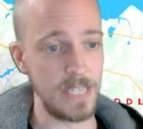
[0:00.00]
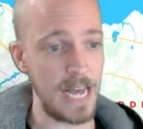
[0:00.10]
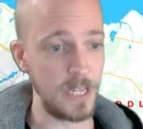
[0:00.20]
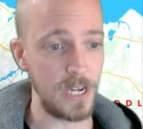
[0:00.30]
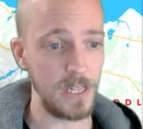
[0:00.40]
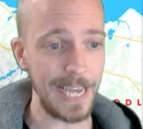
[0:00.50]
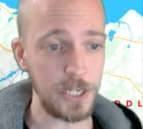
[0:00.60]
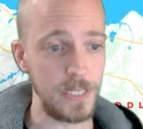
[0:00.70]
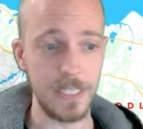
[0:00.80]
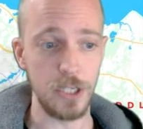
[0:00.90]
On the
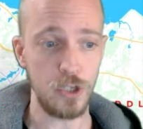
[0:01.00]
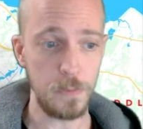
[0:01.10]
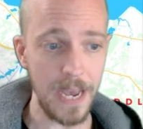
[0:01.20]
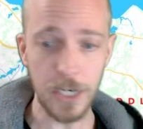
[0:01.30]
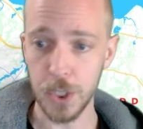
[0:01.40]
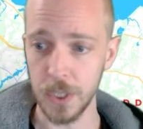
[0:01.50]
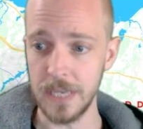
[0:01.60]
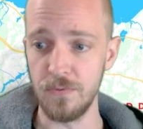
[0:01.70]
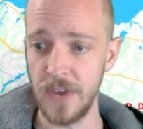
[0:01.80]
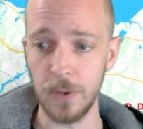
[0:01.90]
collections
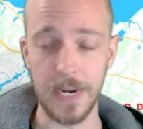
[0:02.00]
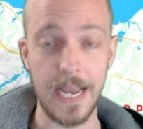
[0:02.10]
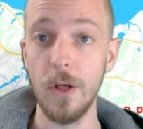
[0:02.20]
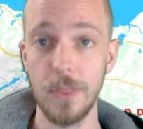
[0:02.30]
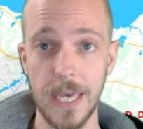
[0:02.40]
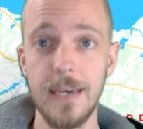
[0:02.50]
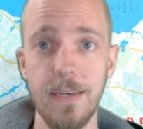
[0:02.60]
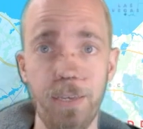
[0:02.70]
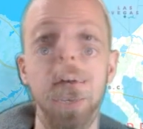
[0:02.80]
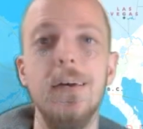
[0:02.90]
especially, very healthy.
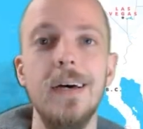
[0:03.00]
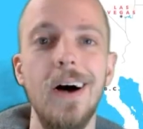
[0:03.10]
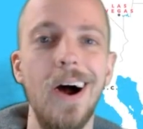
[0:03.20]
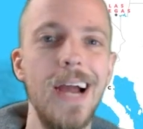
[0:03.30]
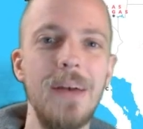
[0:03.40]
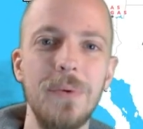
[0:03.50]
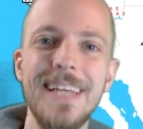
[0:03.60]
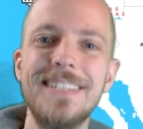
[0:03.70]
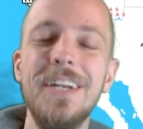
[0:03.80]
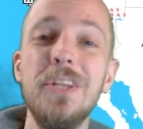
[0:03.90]
All right, well,
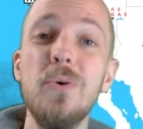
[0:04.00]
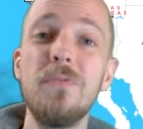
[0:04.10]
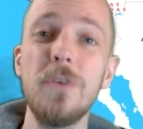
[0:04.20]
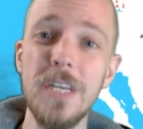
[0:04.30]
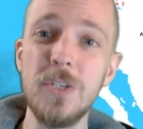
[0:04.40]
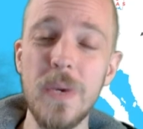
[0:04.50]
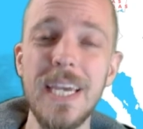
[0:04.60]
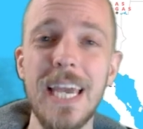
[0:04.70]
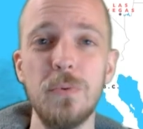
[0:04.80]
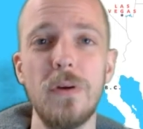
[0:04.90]
that's going to do it for this
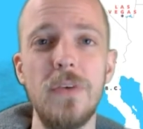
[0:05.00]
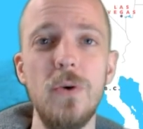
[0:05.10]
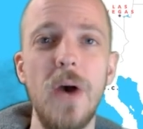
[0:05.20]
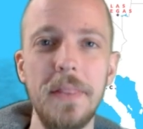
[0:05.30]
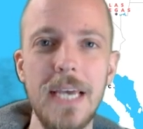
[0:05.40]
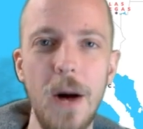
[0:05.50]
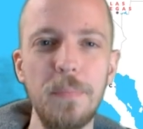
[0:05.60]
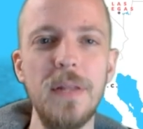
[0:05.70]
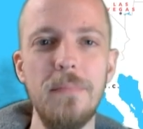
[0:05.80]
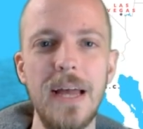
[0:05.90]
week in review and the
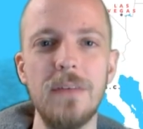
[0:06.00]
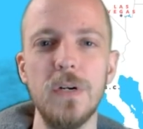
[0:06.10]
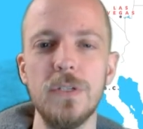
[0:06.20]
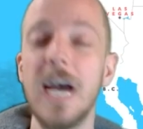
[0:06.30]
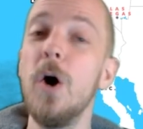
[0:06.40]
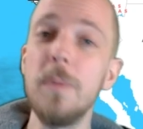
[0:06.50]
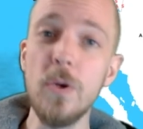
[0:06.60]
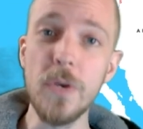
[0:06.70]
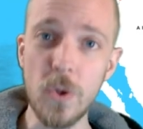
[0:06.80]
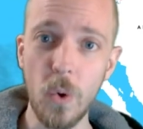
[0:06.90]
Upland Metaverse. I hope
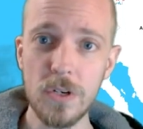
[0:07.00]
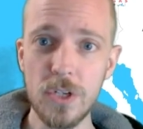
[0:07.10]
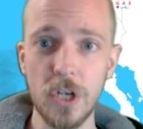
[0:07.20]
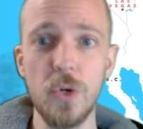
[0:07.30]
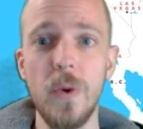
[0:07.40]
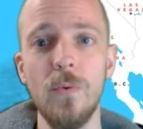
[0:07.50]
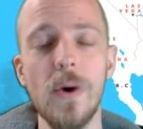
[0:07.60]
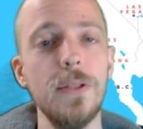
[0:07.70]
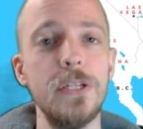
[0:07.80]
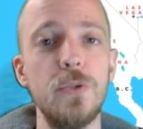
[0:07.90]
you and yours are doing
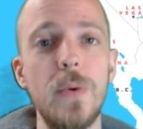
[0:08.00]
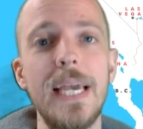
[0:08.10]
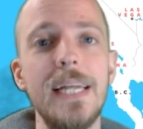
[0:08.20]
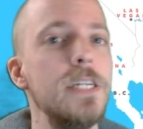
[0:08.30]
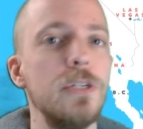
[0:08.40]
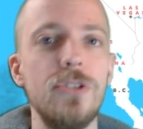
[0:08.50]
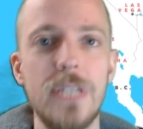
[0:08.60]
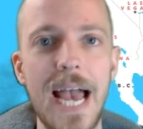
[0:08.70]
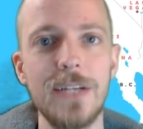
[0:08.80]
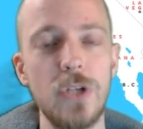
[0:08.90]
well this weekend and your
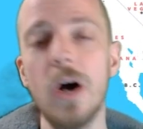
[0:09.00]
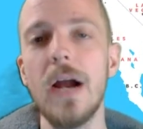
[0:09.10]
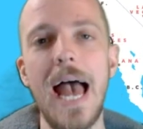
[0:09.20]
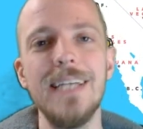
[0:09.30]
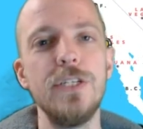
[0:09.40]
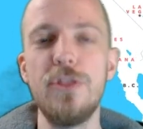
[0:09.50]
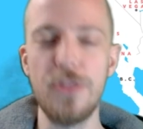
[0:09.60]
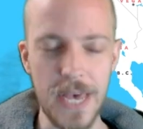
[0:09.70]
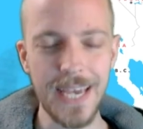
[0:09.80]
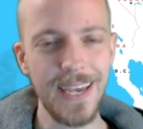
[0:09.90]
stacks are as
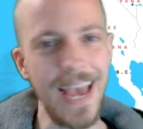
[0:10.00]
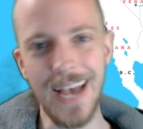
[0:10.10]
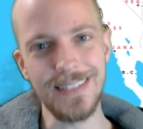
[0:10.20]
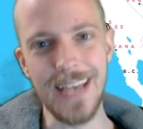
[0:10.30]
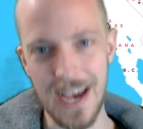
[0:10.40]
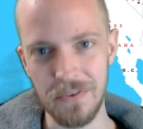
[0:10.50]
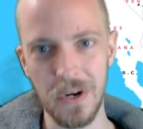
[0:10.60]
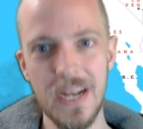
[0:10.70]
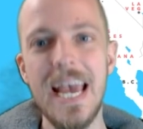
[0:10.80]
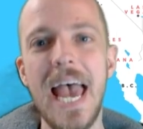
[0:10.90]
thick as
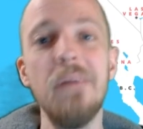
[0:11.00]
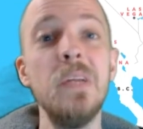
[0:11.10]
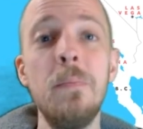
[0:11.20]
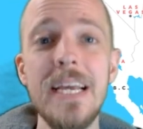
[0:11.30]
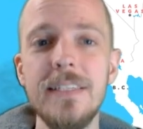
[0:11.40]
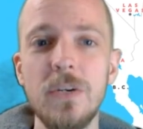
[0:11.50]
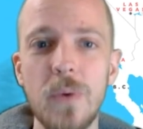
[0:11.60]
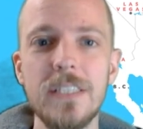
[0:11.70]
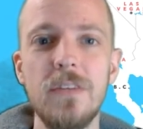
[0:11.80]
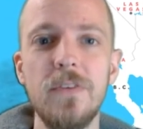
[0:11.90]
ever. Have an amazing
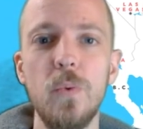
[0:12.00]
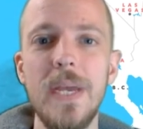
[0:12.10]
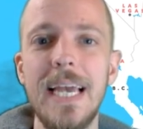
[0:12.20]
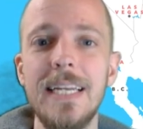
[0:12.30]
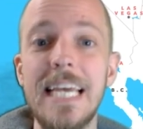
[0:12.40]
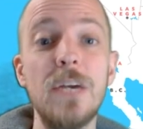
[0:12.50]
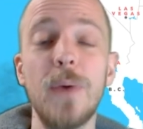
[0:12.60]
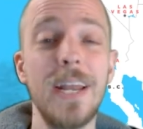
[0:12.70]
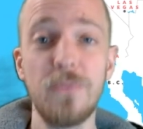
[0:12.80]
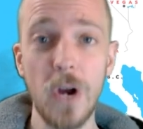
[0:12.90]
rest of your weekend getting
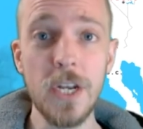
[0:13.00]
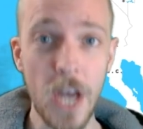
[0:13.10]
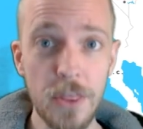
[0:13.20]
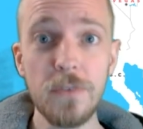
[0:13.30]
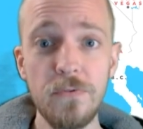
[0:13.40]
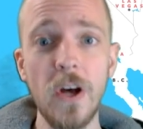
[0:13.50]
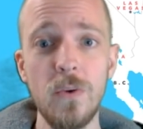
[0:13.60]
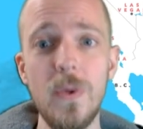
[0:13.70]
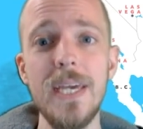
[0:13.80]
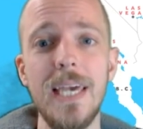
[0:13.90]
ready for another
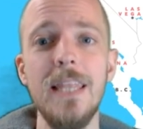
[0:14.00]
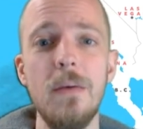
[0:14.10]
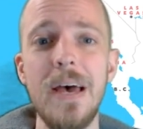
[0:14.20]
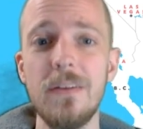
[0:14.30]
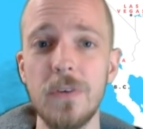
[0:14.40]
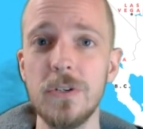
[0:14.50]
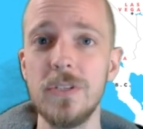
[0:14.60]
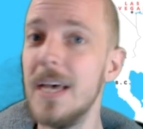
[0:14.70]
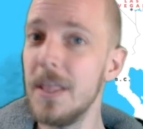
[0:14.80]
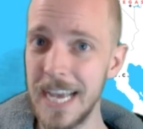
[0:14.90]
fun week in the Metaverse.
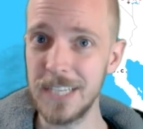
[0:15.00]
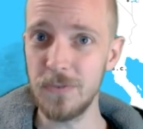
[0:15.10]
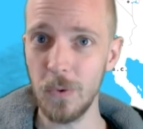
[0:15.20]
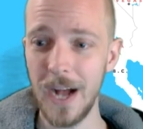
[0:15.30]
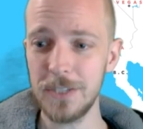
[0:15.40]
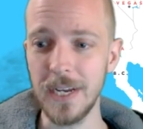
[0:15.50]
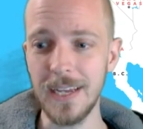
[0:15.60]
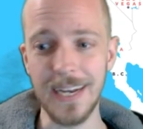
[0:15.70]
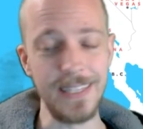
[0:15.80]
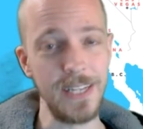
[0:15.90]
Thanks for watching,
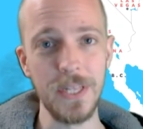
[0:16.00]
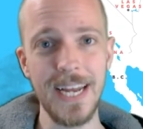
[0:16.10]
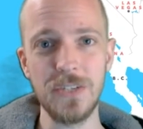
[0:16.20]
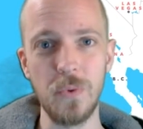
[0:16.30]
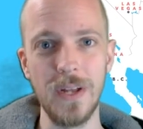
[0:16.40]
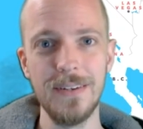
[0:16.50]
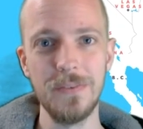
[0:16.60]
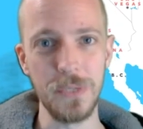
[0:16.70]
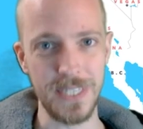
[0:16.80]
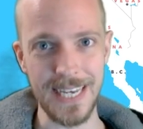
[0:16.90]
and until the next one,
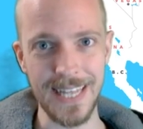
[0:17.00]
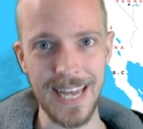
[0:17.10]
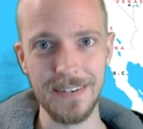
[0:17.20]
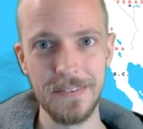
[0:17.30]
we'll see you then.